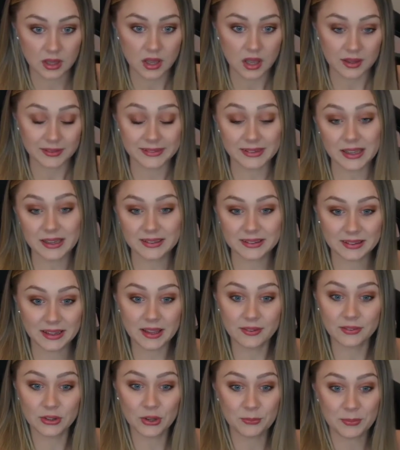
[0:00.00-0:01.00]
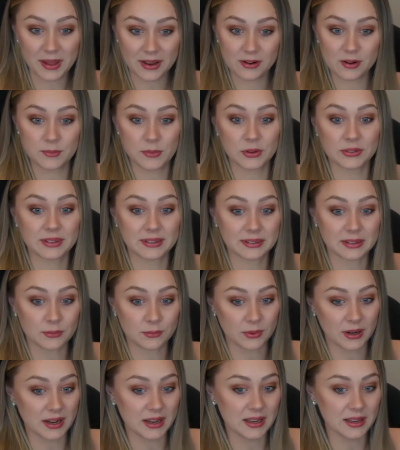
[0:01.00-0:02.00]
Sex gives you better immune system,
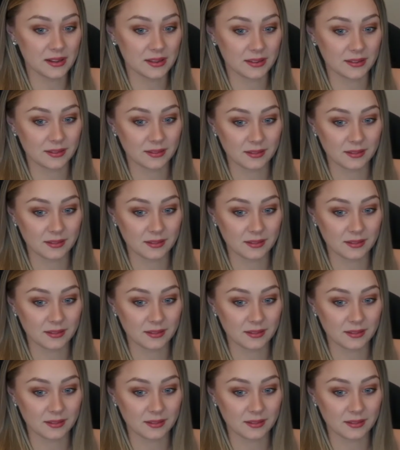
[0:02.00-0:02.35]
right?